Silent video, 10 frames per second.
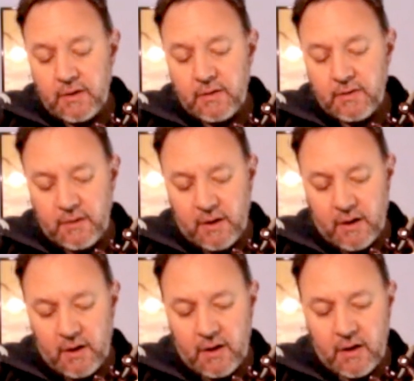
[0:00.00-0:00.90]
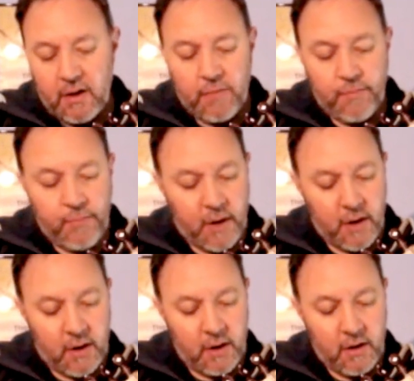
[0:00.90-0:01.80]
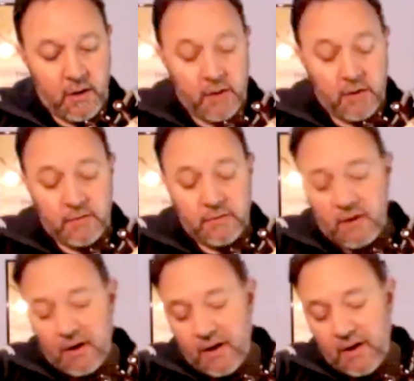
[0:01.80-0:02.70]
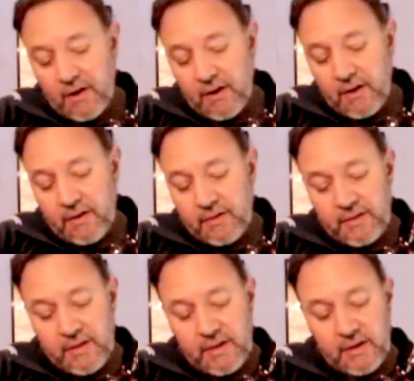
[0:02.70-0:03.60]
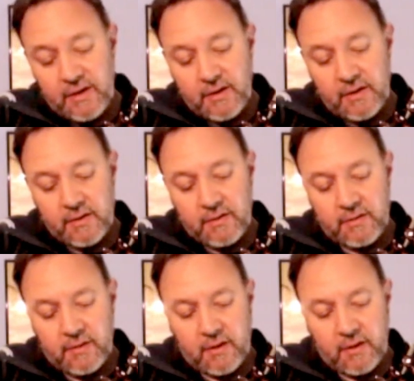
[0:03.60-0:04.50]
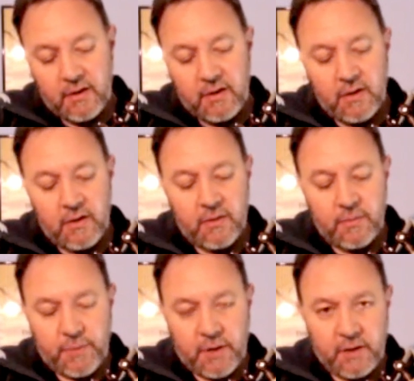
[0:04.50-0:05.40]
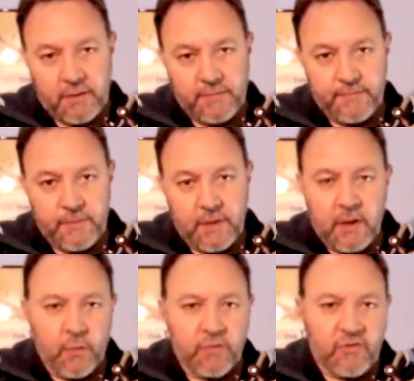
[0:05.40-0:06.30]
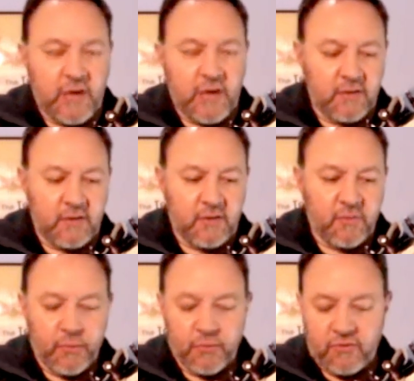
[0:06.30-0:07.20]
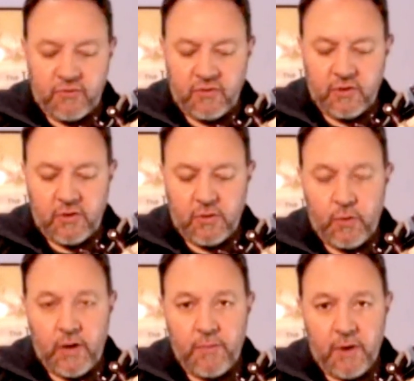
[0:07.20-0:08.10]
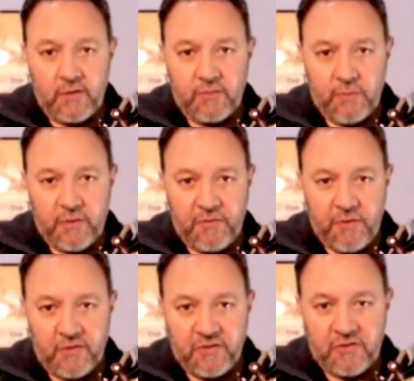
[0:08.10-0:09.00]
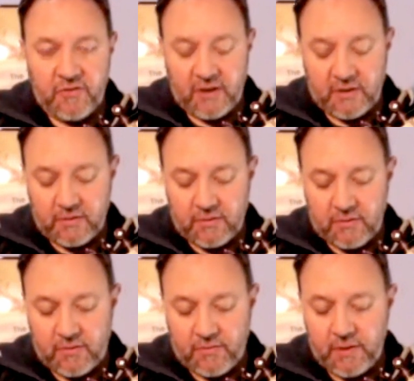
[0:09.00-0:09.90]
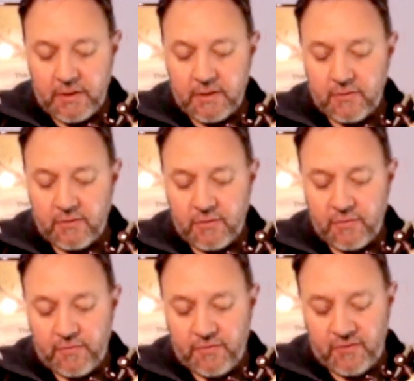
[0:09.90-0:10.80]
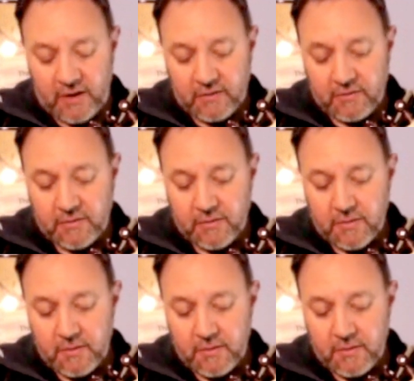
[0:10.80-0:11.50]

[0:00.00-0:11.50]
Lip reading: da, pa, da, ni, da, pa. Once again, it's important to look at where I use my first and second fingers. So second. Then